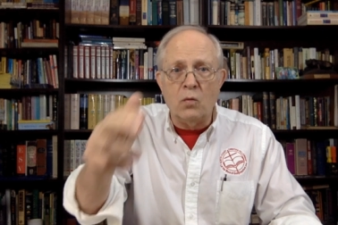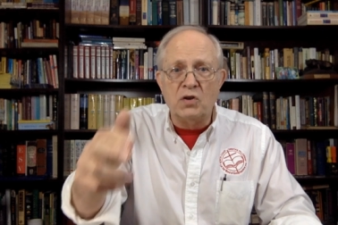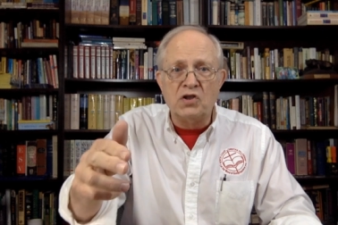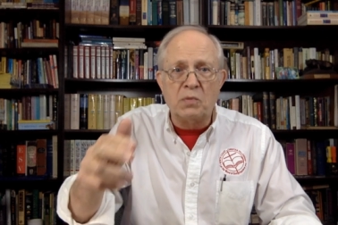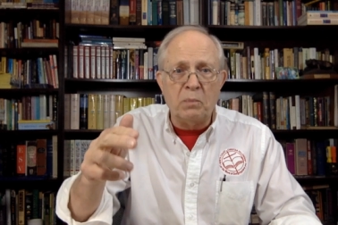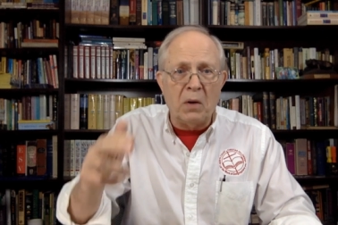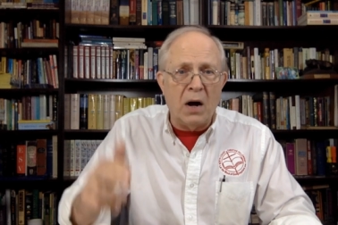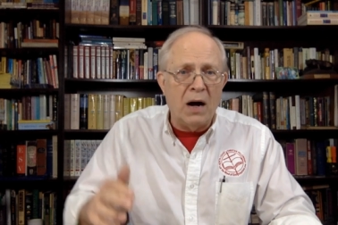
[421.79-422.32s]

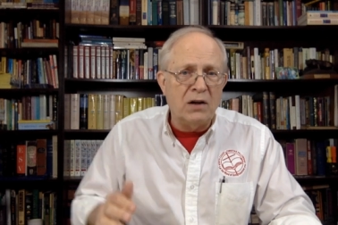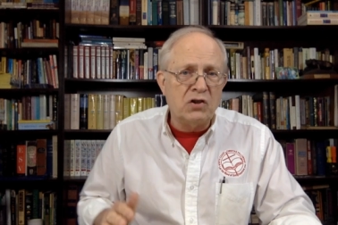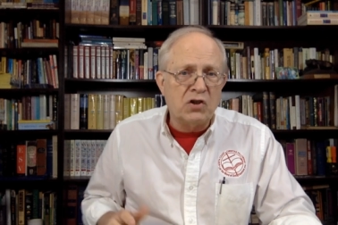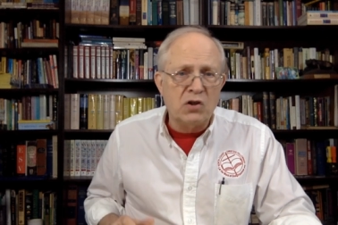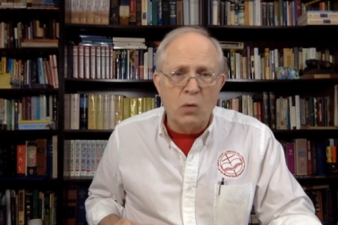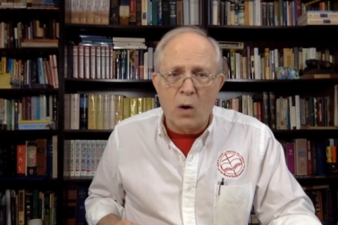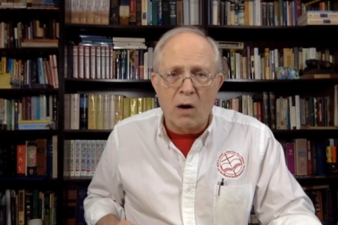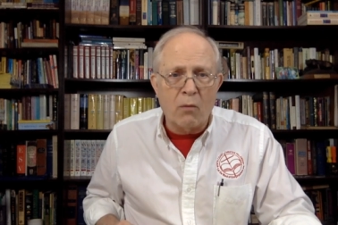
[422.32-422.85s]
response
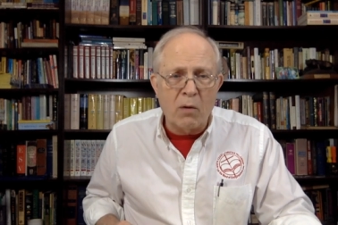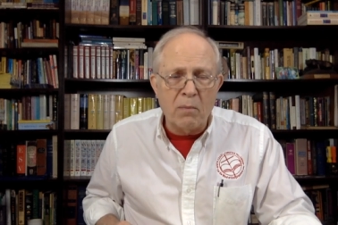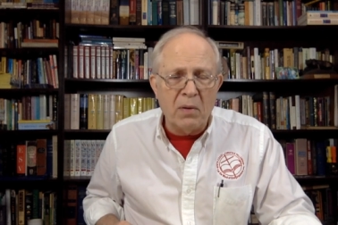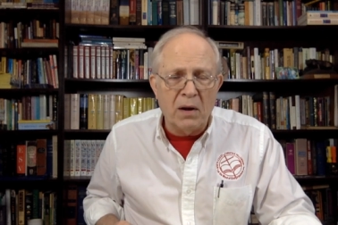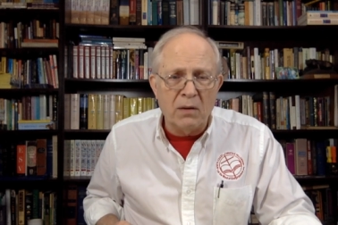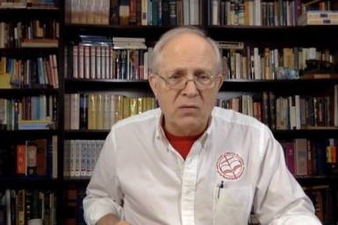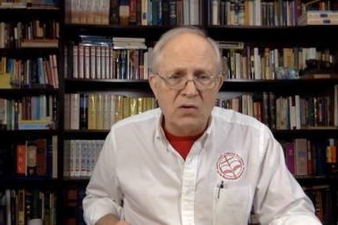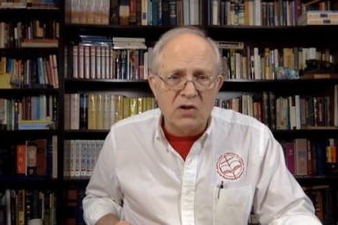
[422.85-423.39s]
to our
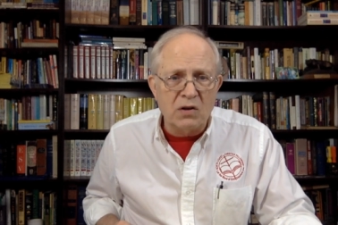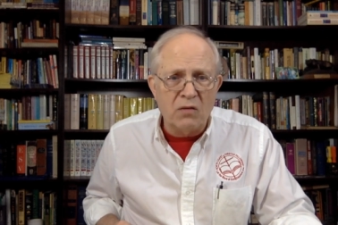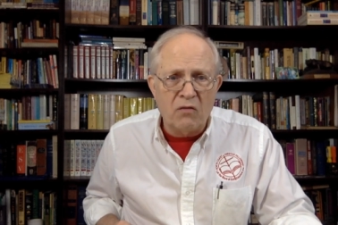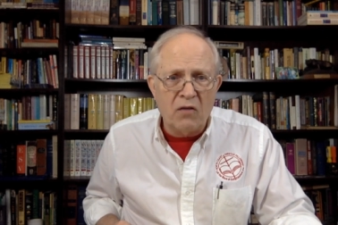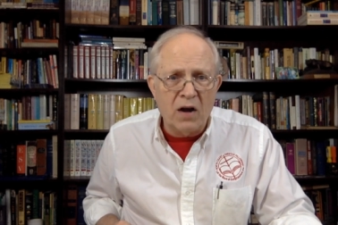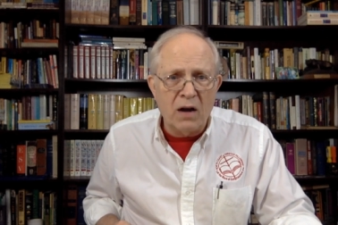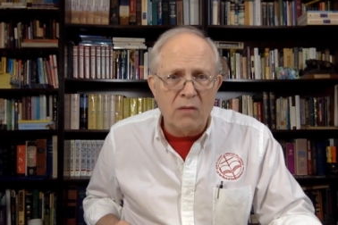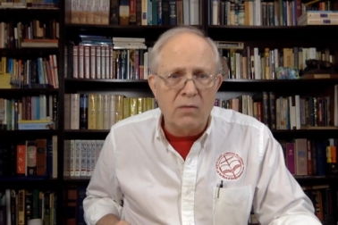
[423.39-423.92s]
repentance and
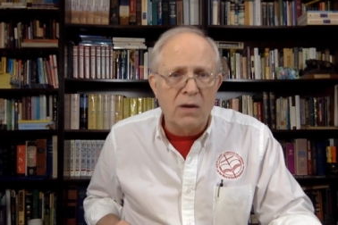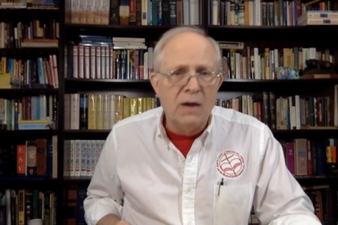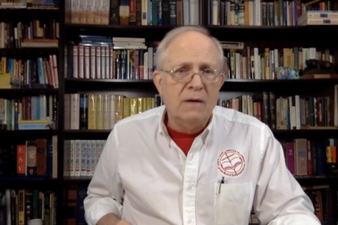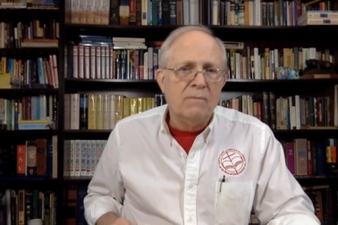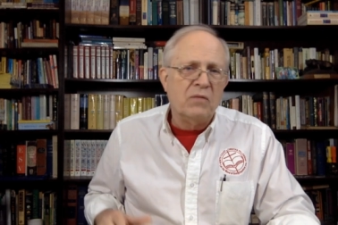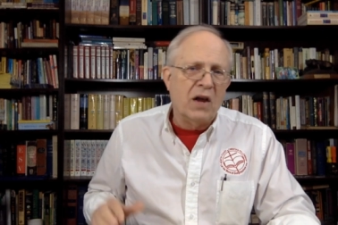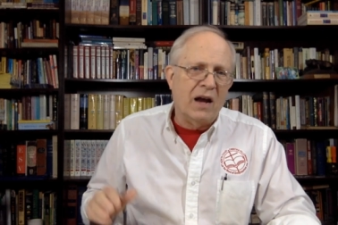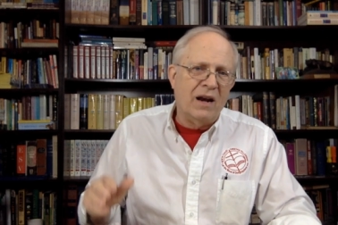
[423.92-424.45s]
faith.
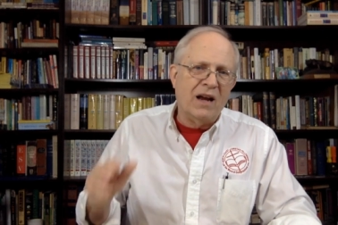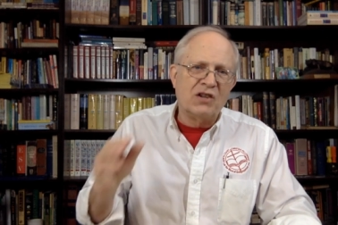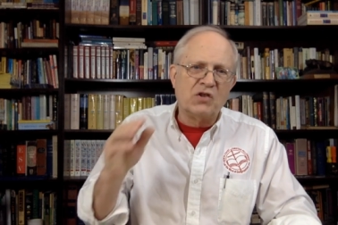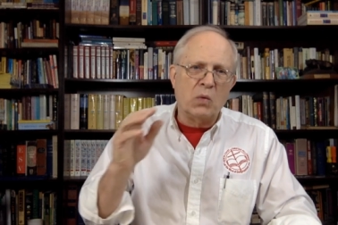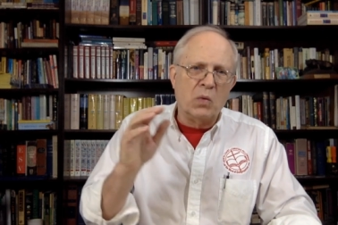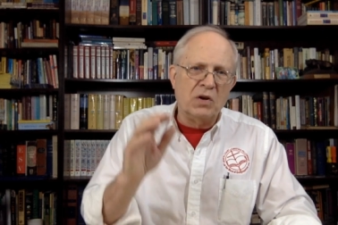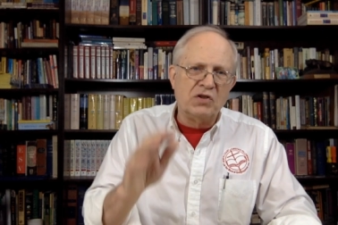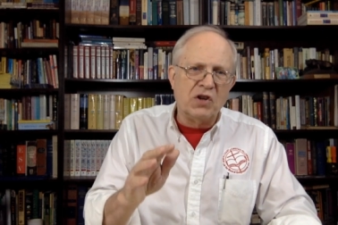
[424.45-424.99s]
And as a
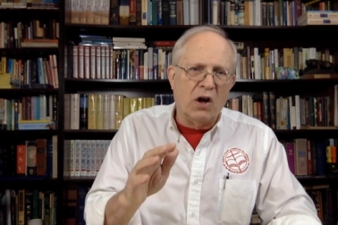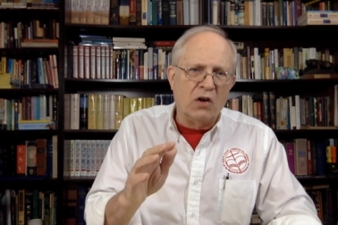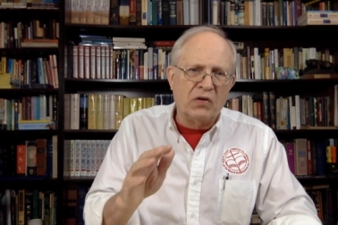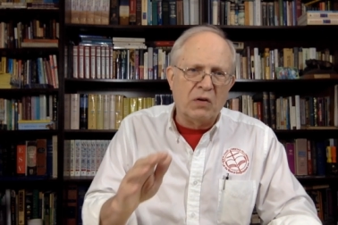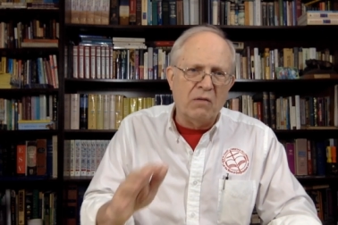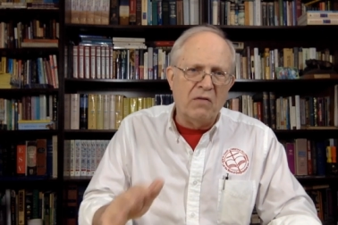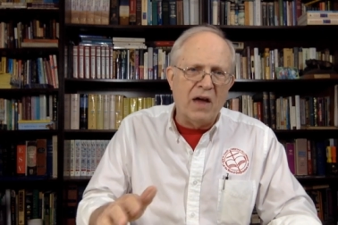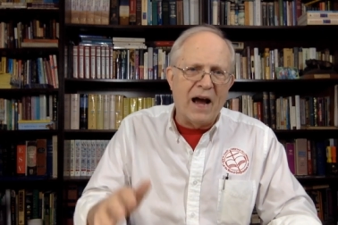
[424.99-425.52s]
result
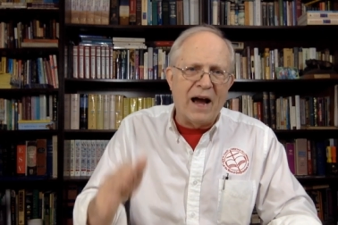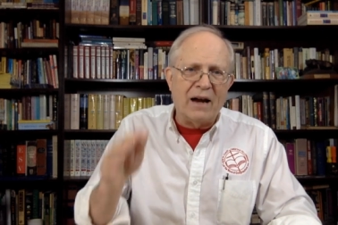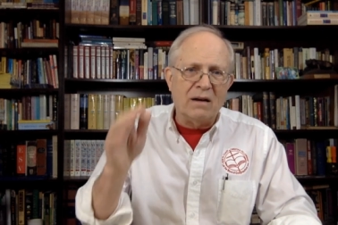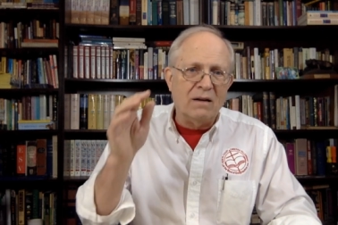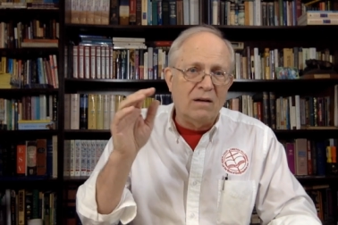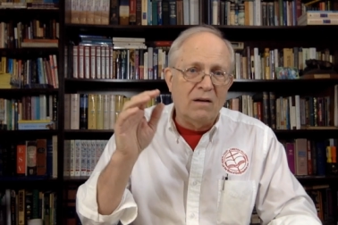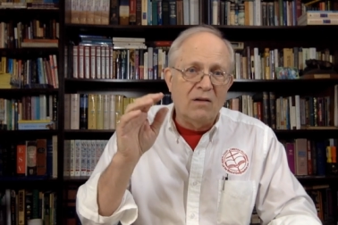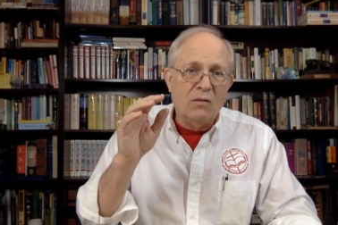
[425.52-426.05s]
of that,
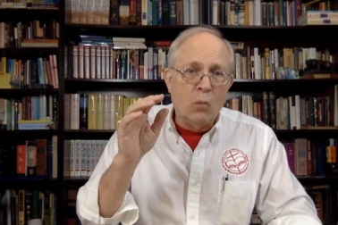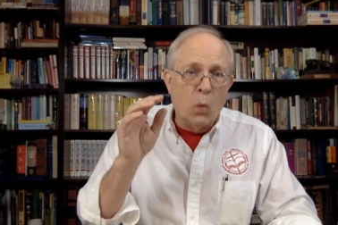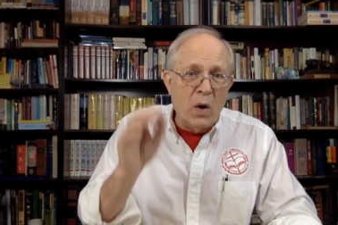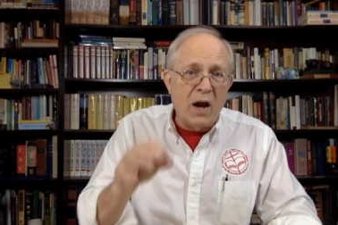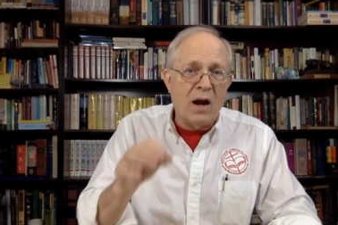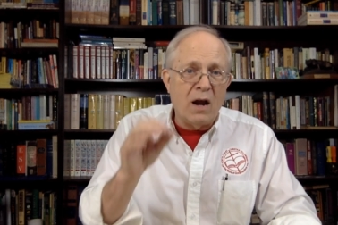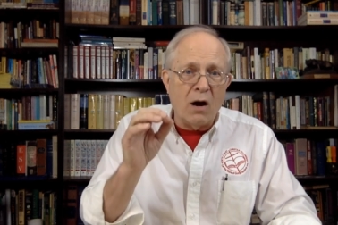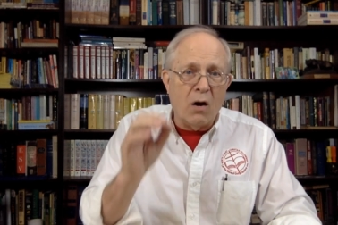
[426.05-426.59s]

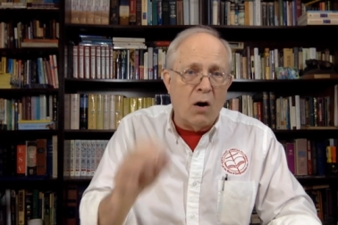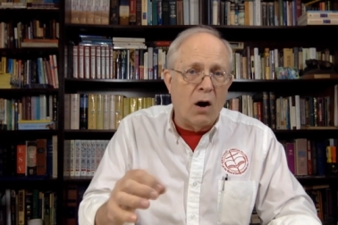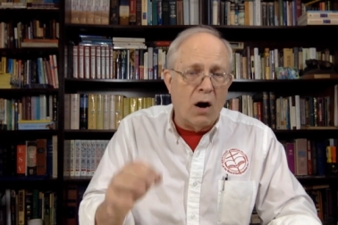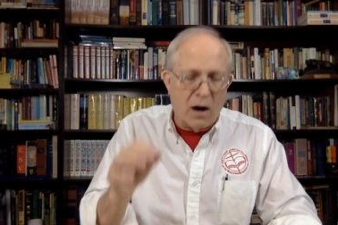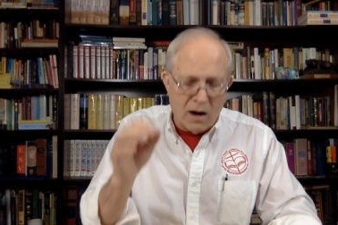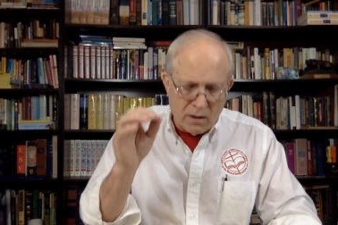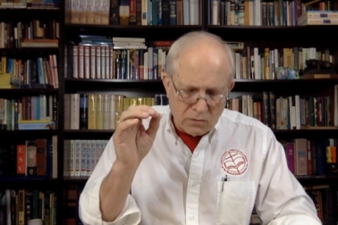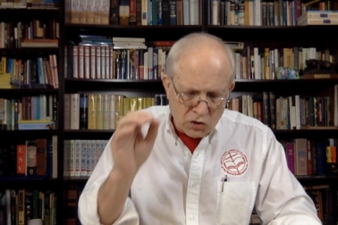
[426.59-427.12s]
we
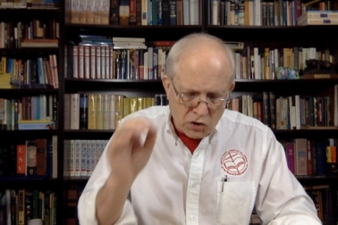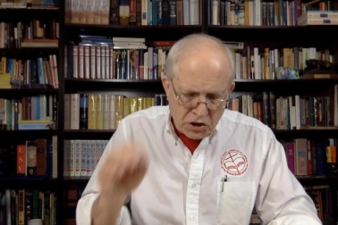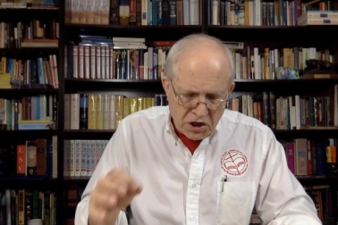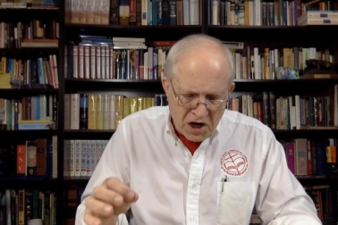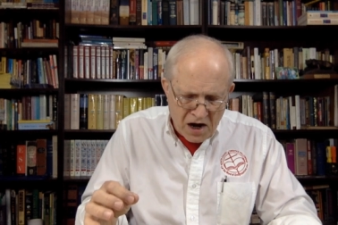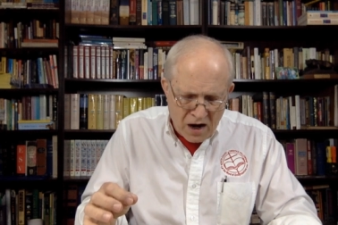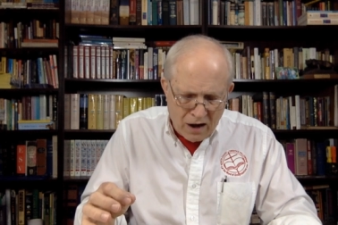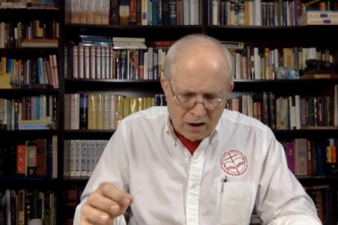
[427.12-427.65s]
are
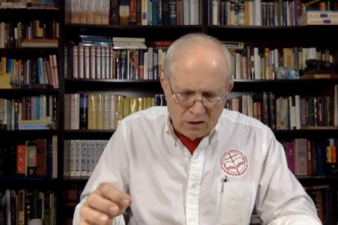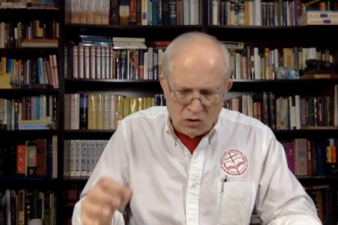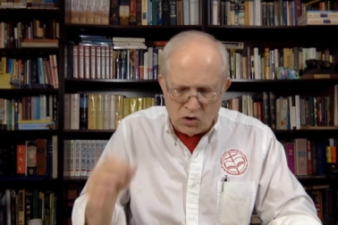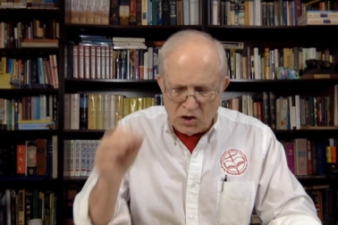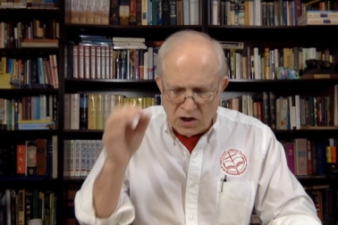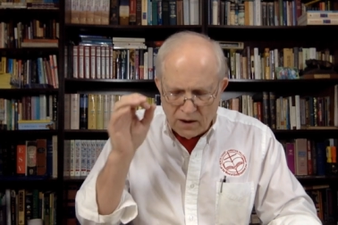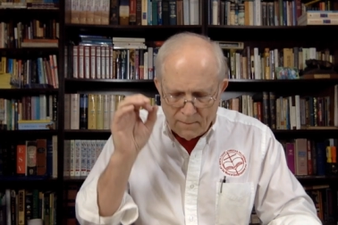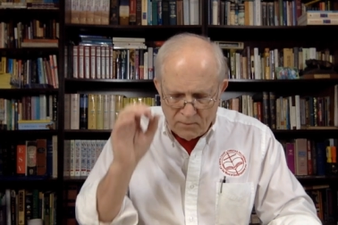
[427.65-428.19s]

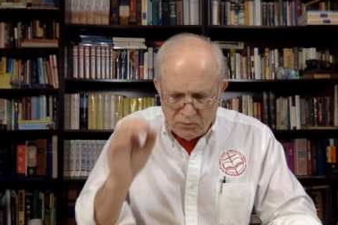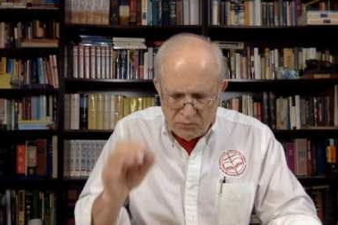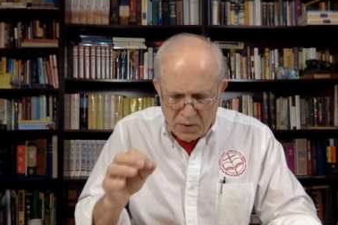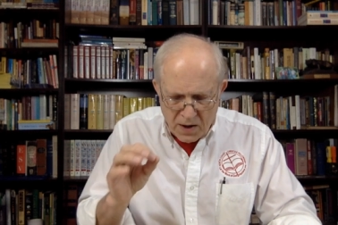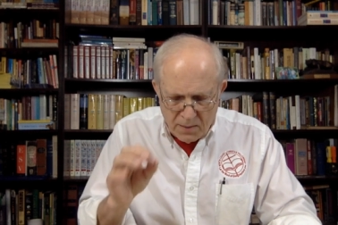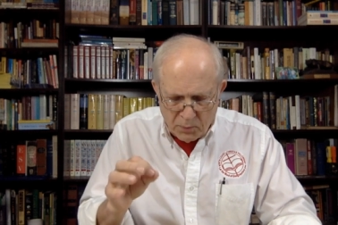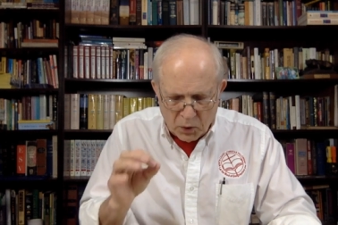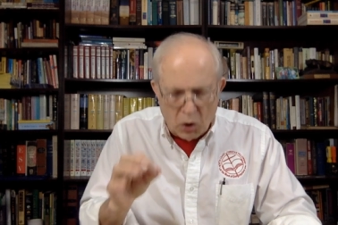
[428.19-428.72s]
changed
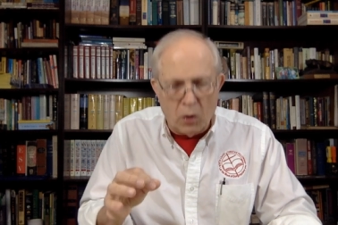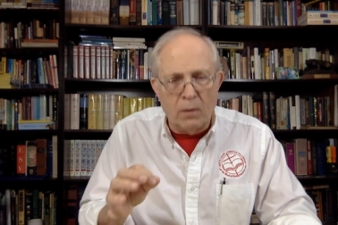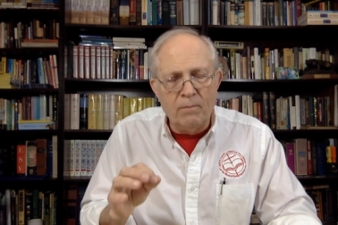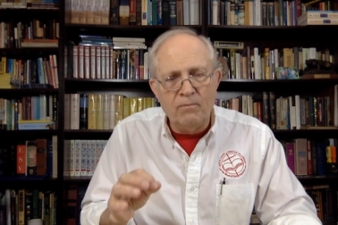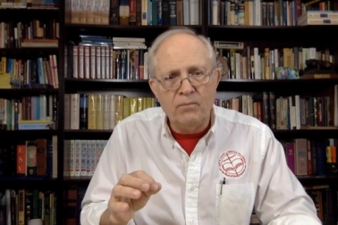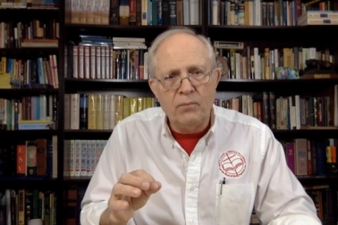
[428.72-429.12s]
people.